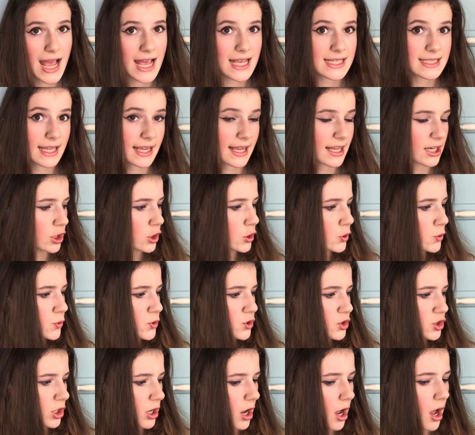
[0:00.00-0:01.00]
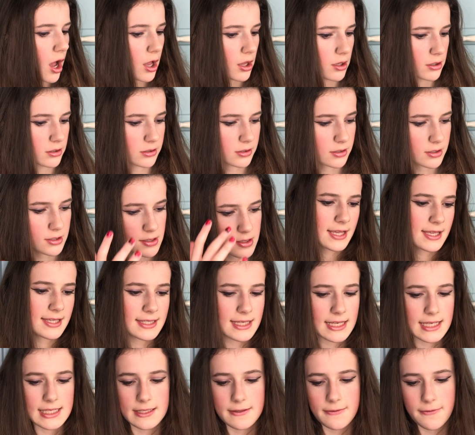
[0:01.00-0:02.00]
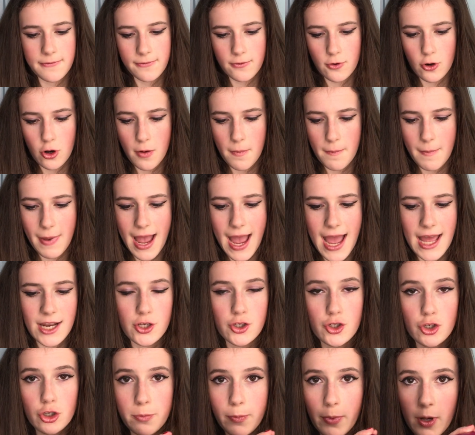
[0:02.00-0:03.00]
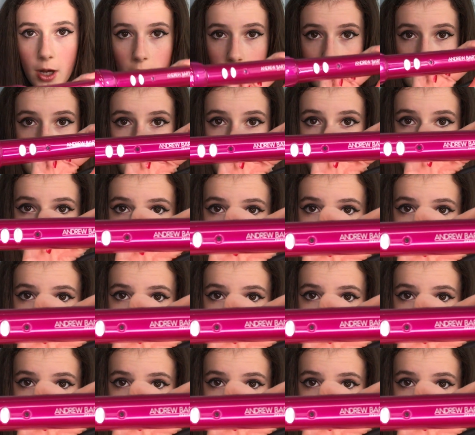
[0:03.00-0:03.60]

Hair's like loose curls. This is from Andrew Barton